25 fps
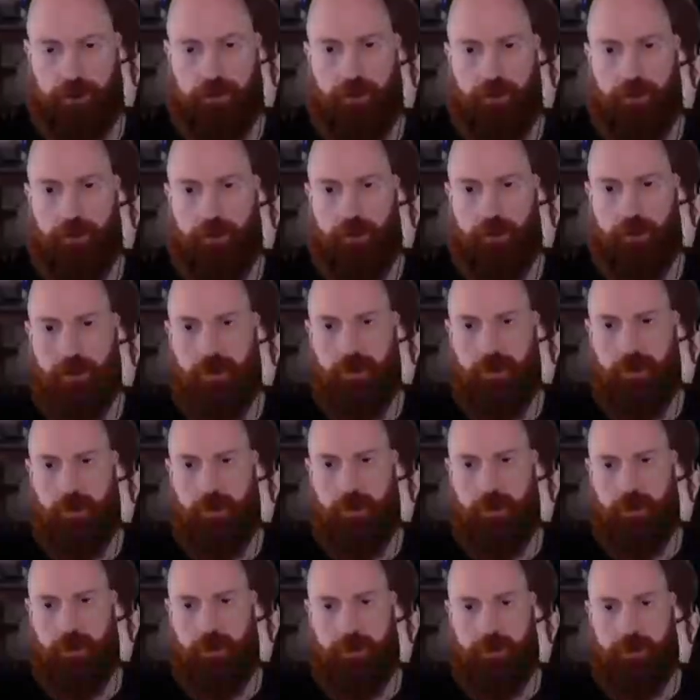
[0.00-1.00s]

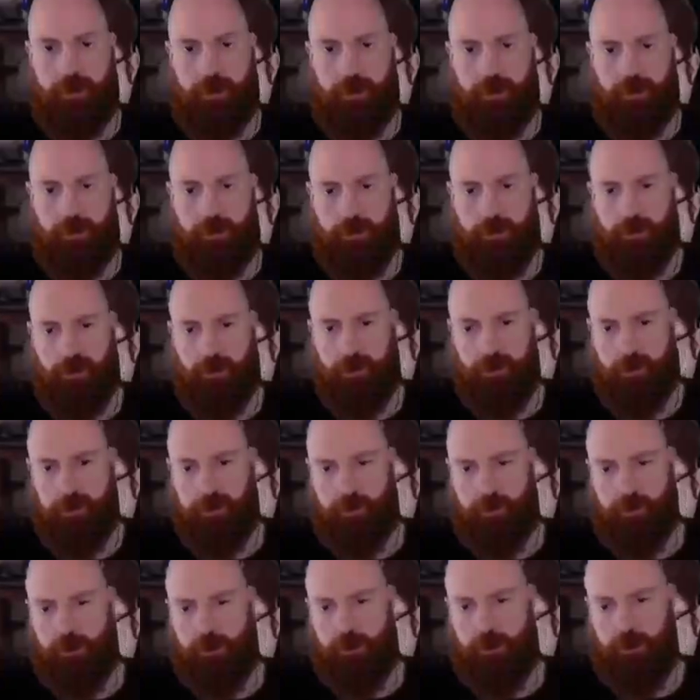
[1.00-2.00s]

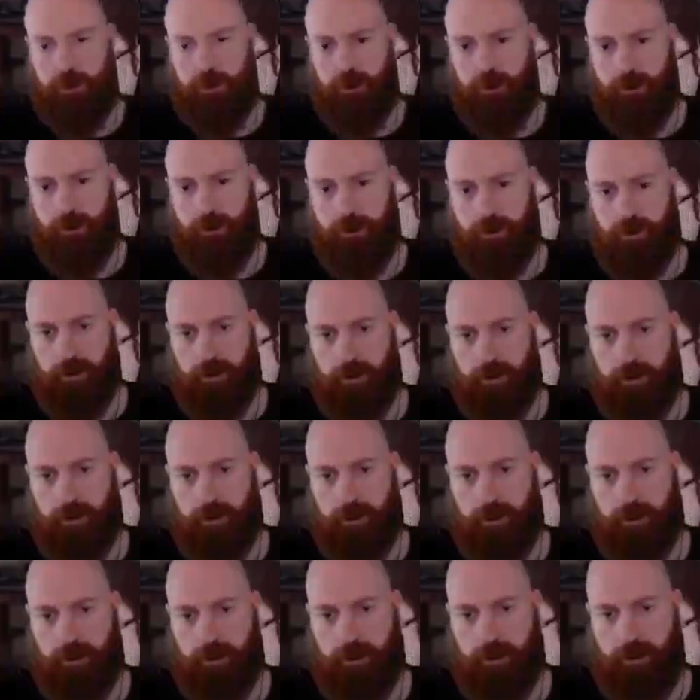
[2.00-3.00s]

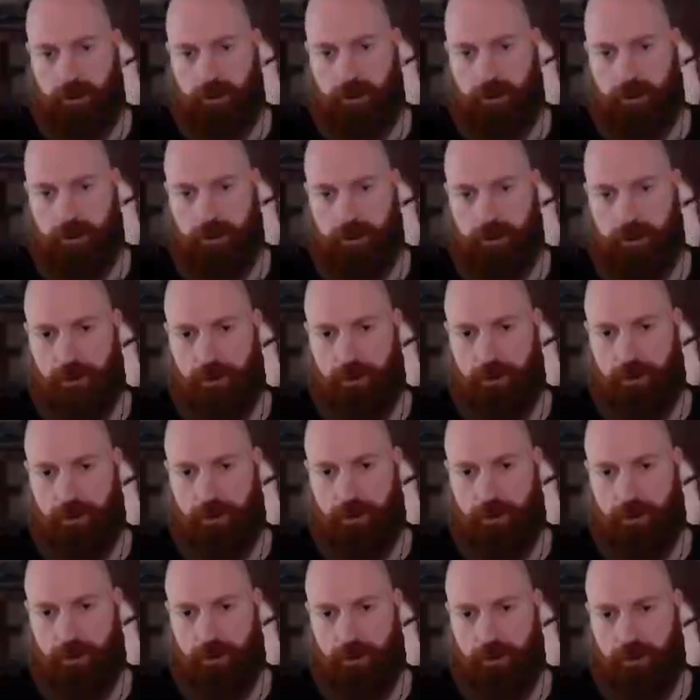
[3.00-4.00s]

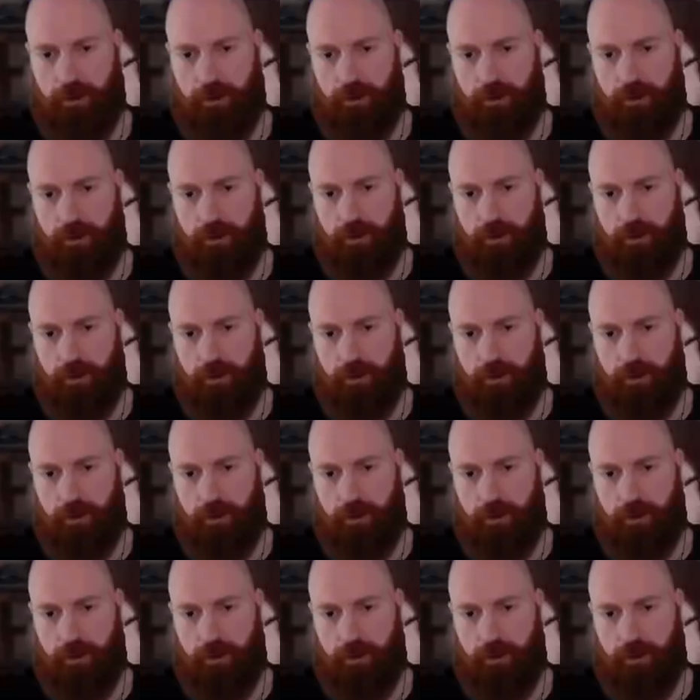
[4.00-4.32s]
Nothing is said.